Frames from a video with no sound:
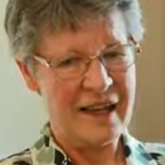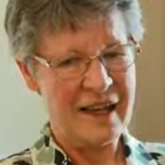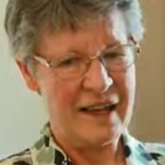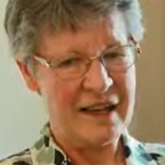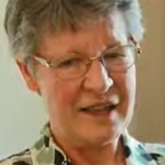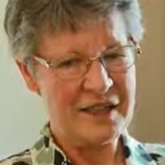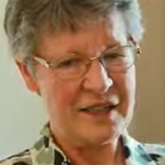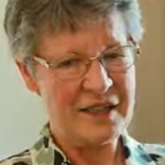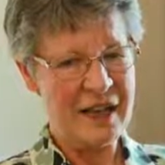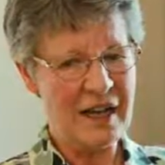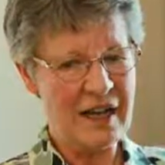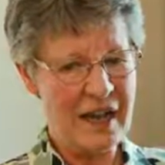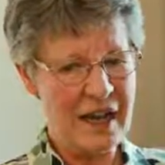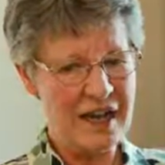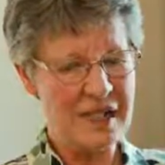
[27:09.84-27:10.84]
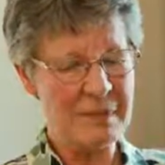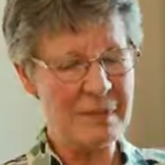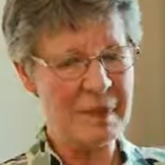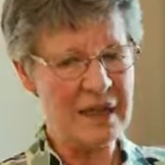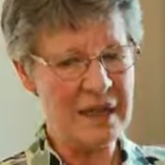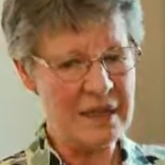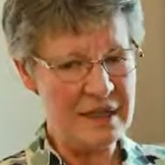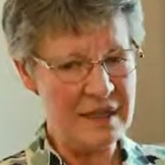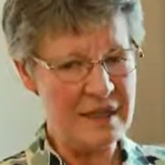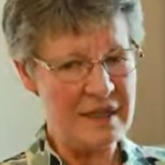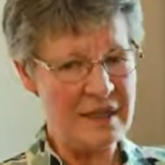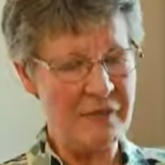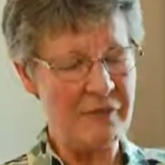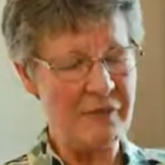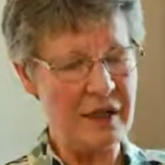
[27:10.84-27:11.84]
Thailand's building
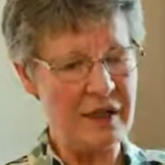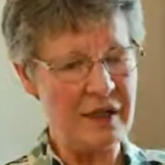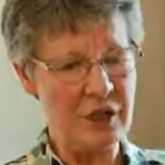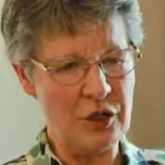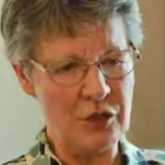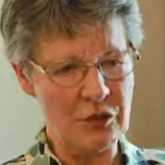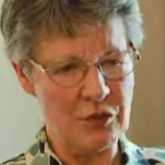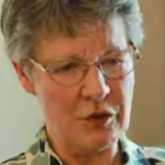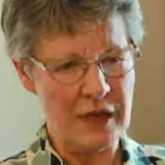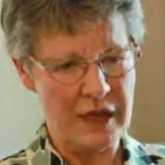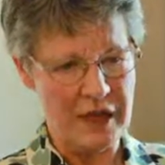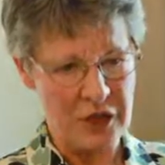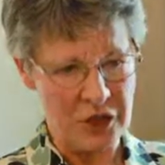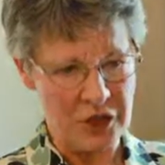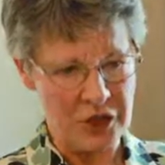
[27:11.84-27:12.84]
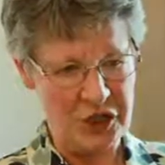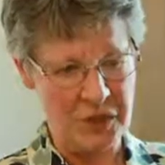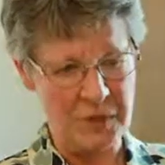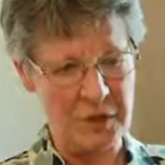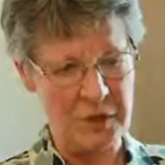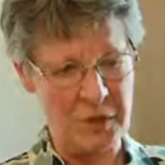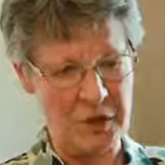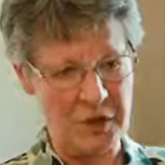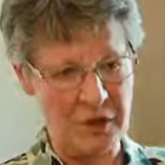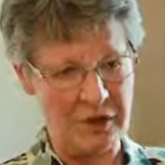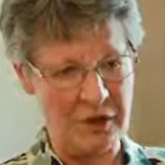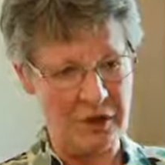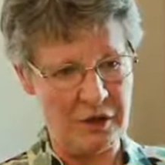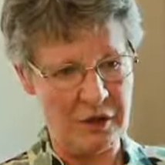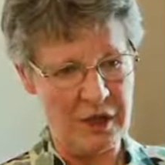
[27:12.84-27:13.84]
some very good relationships with
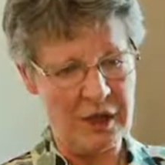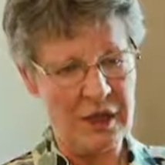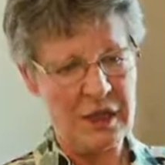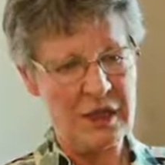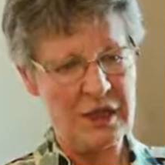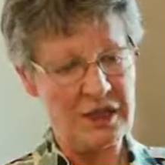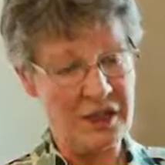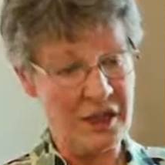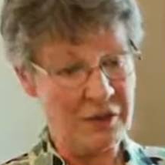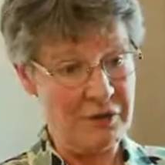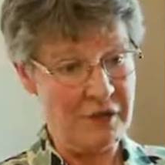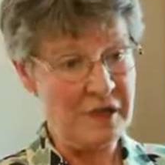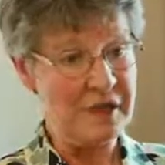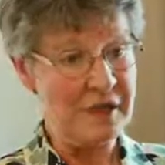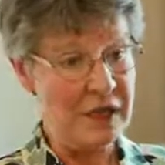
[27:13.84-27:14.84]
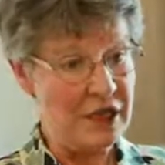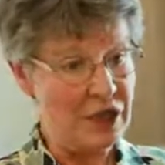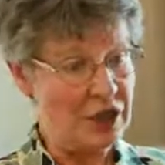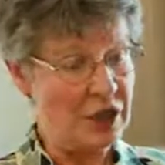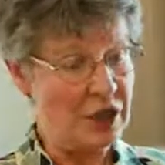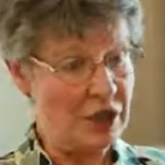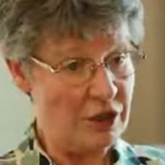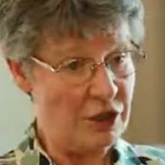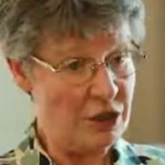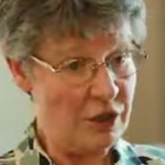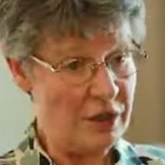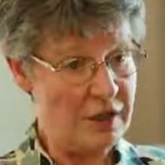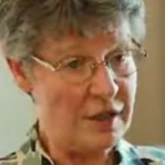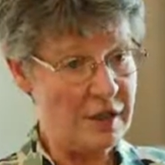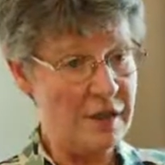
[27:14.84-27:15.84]
other Southeast Asian
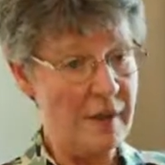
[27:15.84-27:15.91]
countries.